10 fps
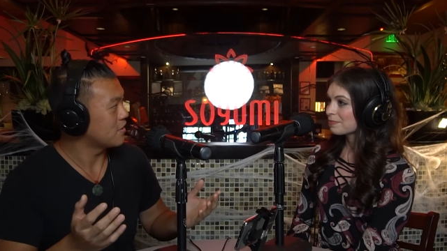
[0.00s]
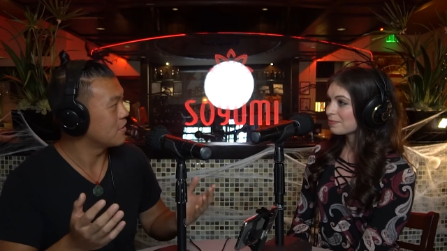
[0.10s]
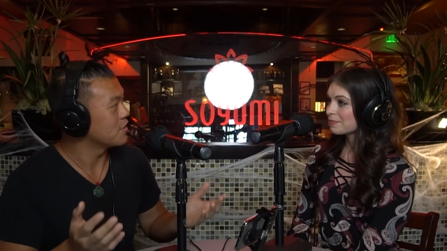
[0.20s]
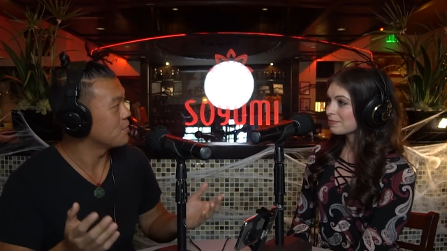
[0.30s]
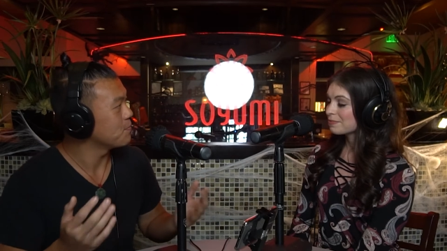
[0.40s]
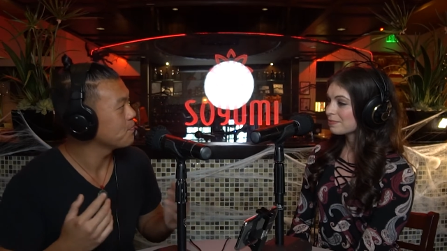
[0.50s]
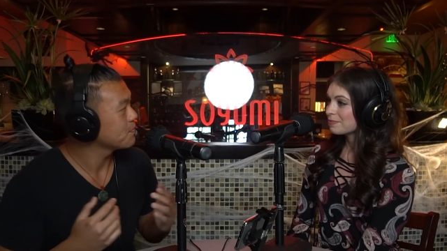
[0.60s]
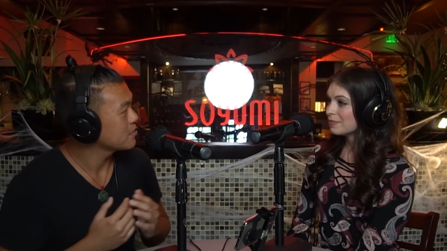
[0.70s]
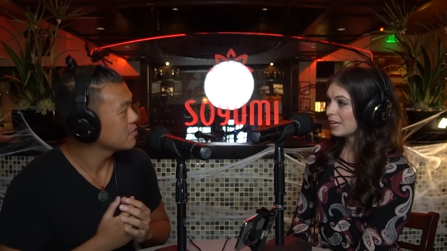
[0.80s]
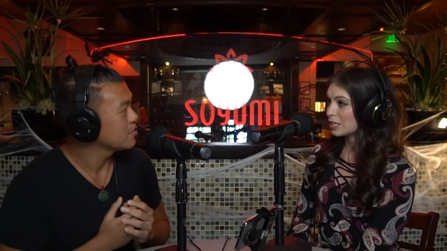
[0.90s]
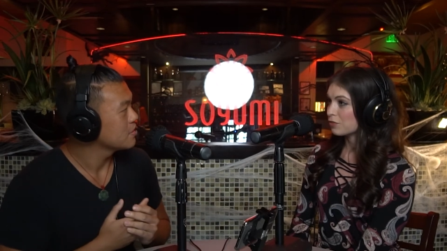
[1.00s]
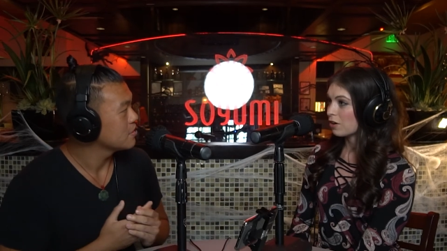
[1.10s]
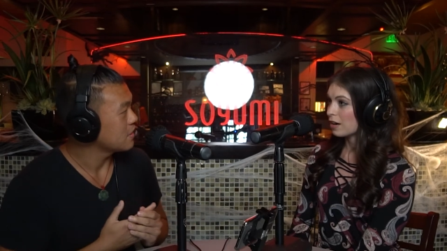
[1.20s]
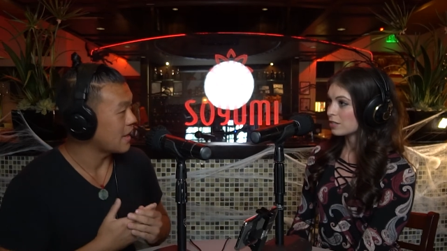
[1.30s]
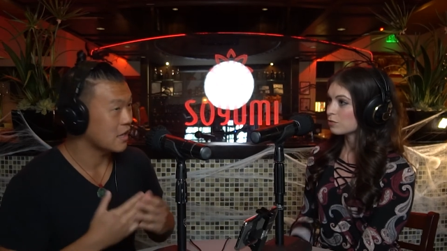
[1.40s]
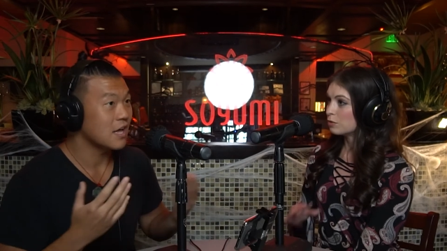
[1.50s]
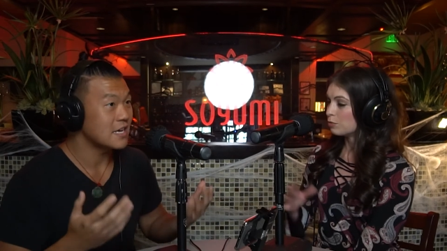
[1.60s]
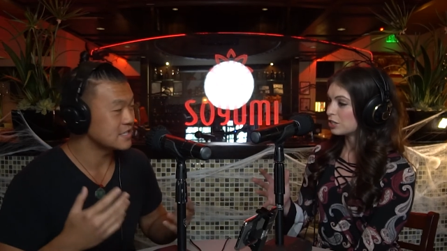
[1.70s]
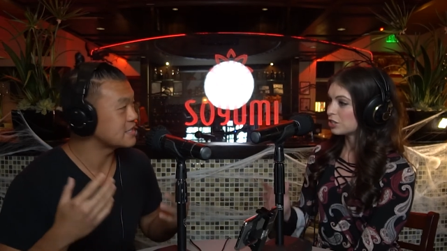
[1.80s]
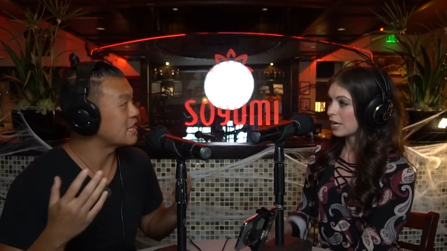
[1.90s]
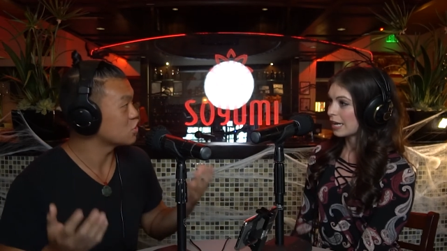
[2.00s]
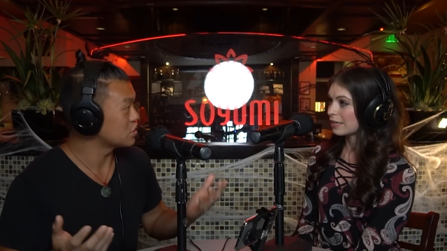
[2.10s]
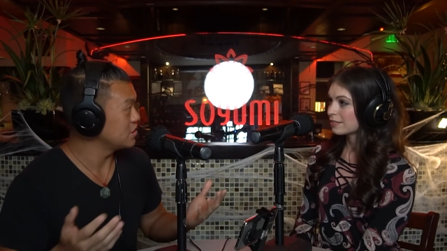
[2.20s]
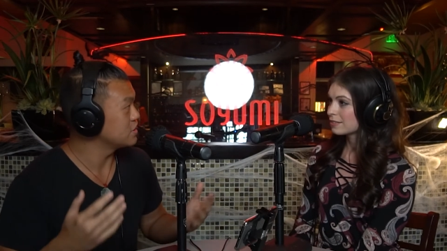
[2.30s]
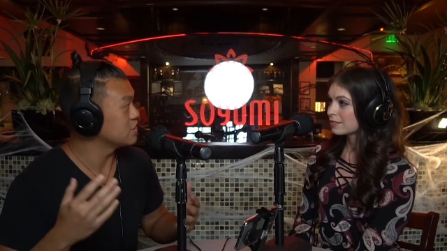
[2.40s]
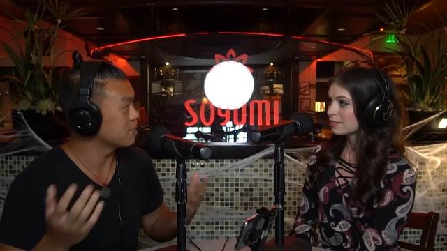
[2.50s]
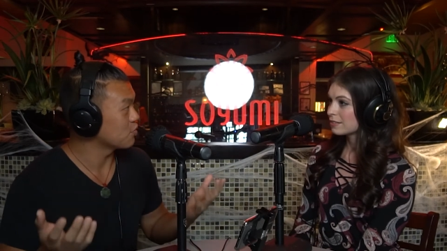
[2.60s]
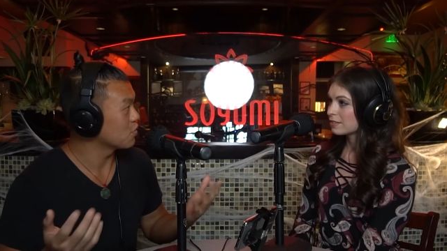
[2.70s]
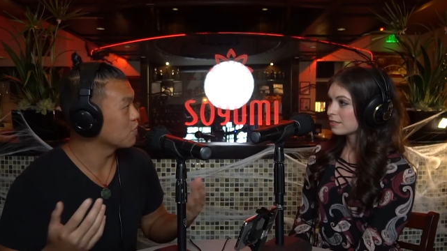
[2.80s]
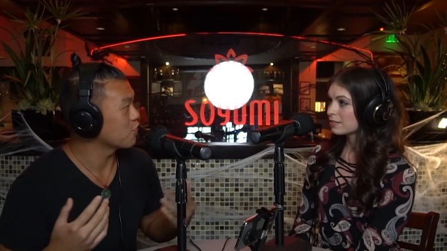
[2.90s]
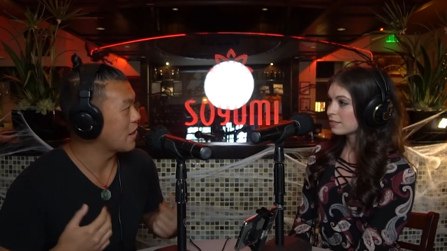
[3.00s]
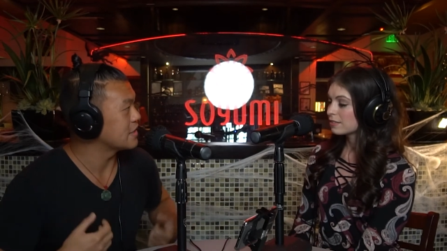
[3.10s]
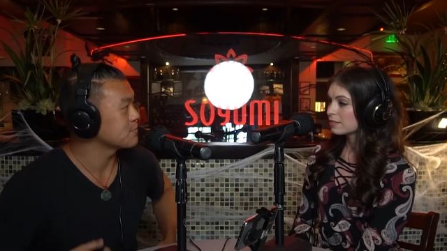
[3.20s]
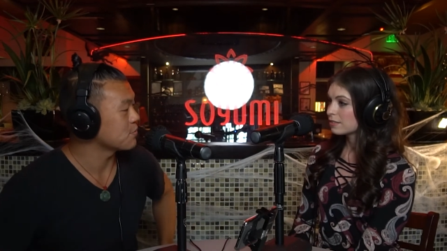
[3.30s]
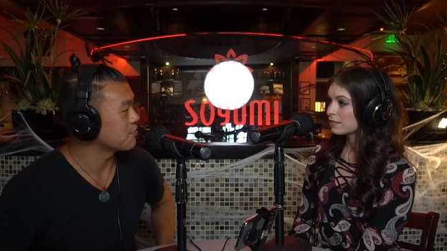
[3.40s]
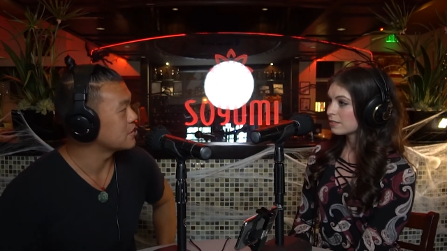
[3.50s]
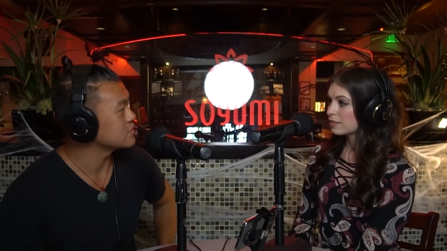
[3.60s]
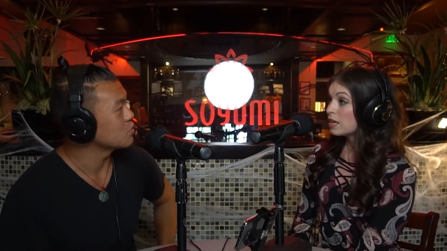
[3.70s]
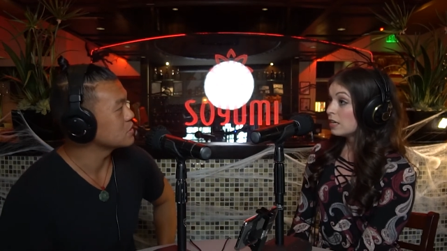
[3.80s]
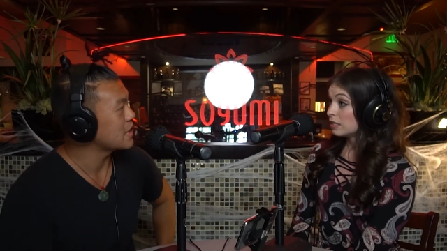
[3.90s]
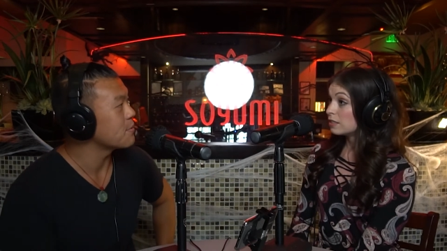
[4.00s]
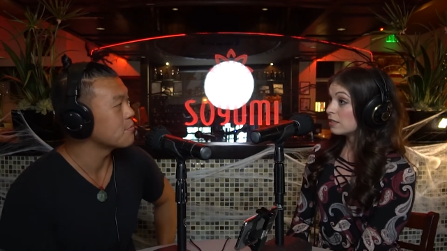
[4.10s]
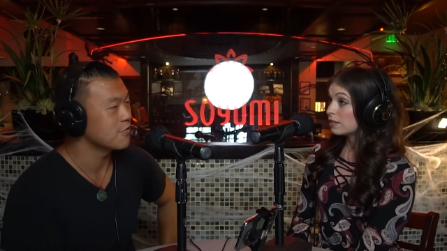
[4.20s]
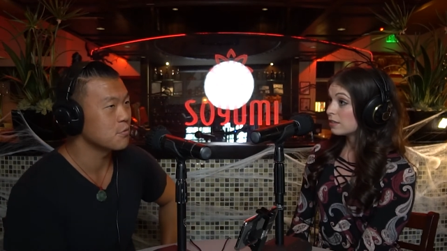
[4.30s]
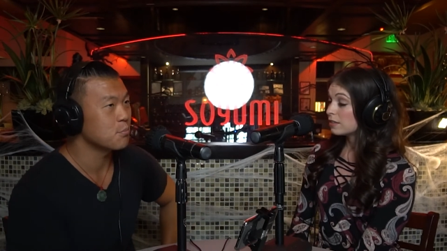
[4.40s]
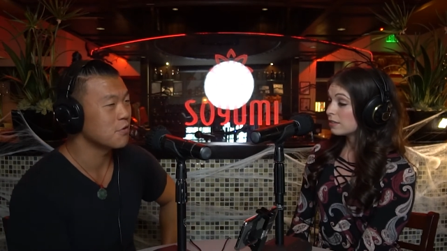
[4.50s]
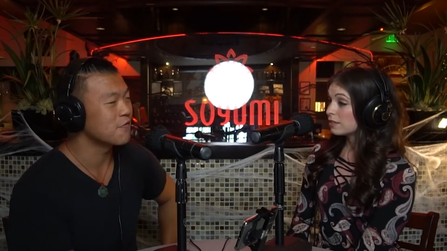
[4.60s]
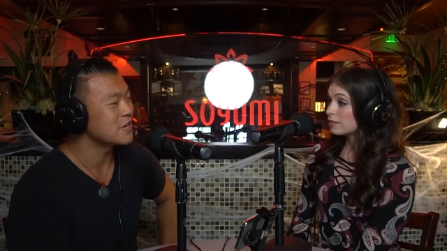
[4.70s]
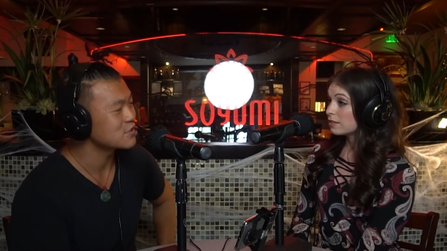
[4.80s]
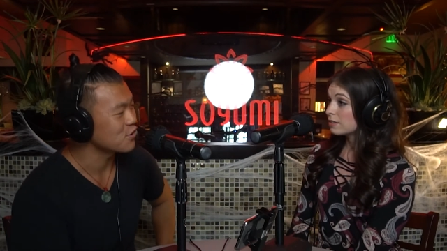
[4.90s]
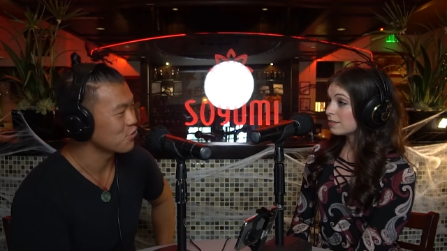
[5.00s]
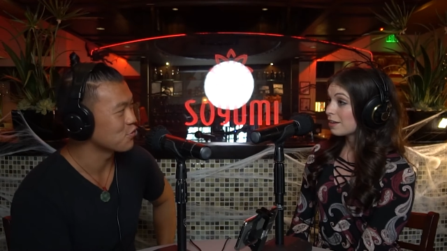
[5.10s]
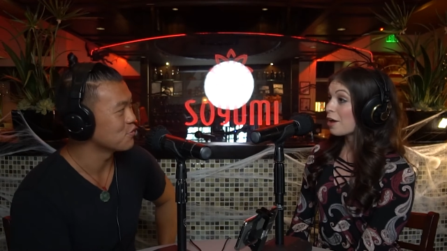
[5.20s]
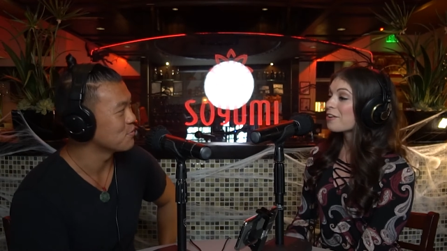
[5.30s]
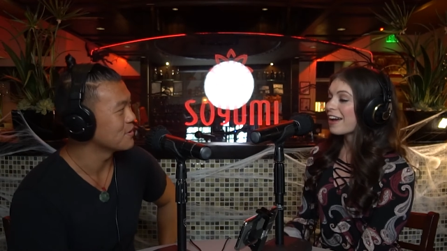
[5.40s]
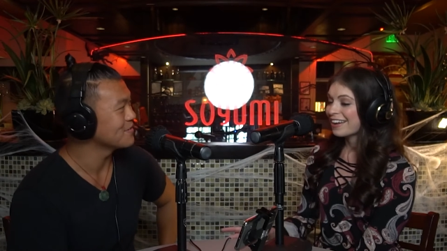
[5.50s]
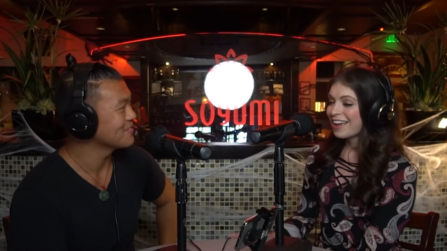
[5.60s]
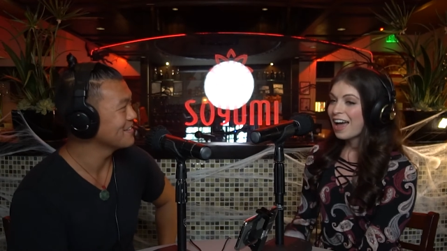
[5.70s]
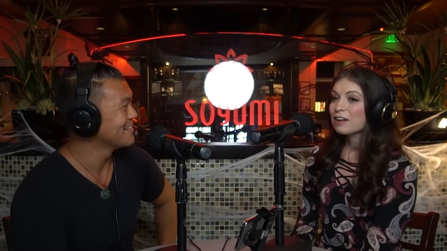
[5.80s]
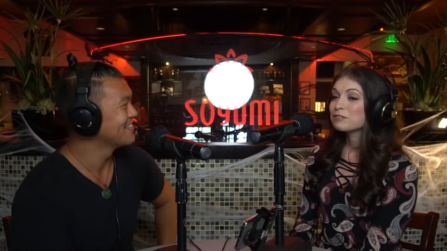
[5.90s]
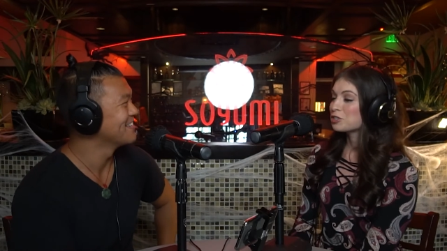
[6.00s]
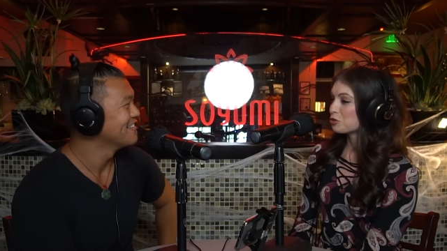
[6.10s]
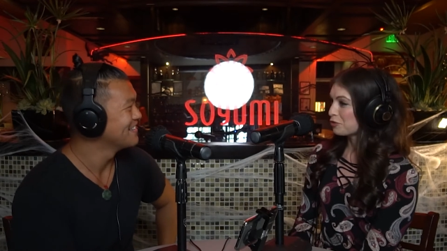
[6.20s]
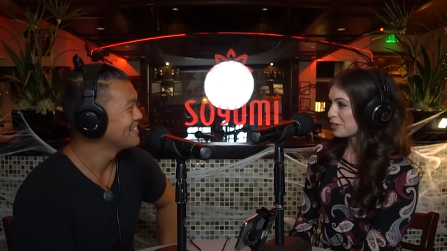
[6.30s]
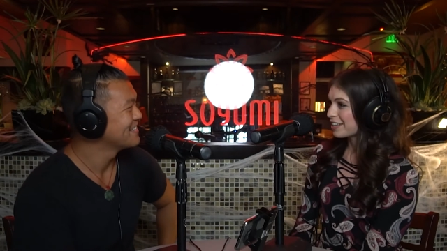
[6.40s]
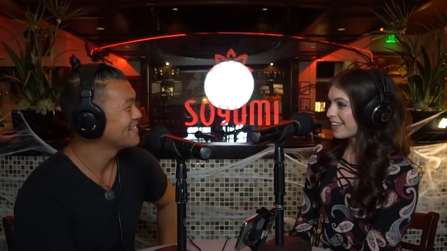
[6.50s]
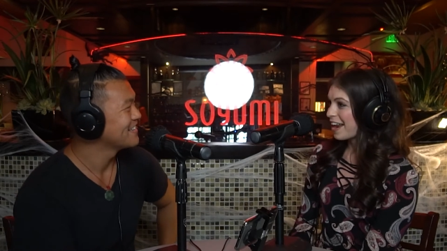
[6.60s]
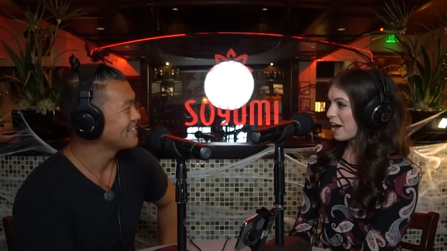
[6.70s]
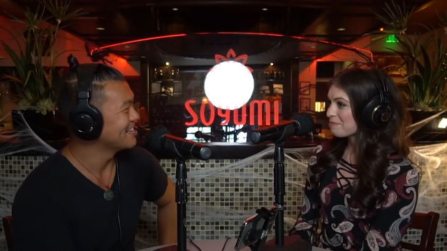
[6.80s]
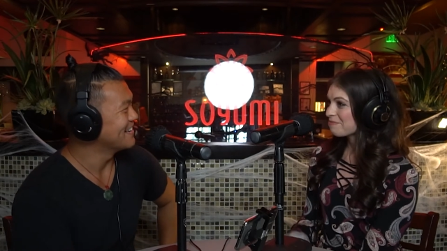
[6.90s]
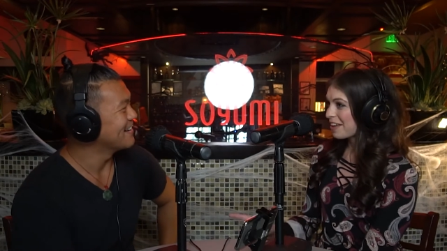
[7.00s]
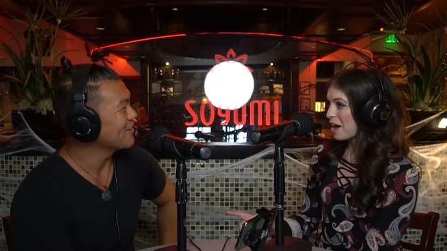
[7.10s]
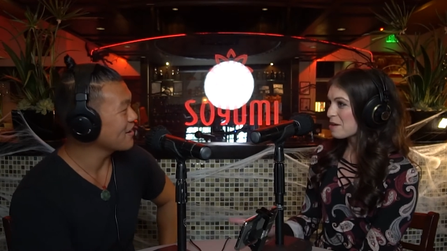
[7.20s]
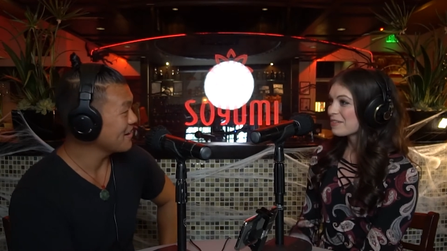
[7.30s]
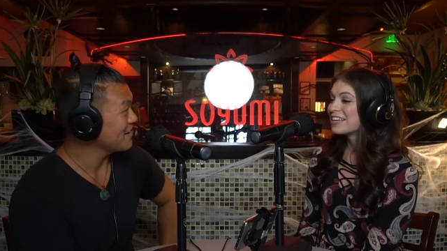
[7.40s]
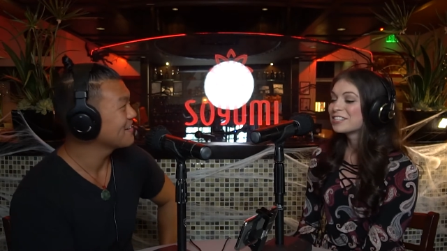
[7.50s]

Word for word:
Speaker 1: on them? as far as like classes that you're teaching for, for, as a professor what type of professor are you going okay.
Speaker 2: to be? still figuring that out okay um,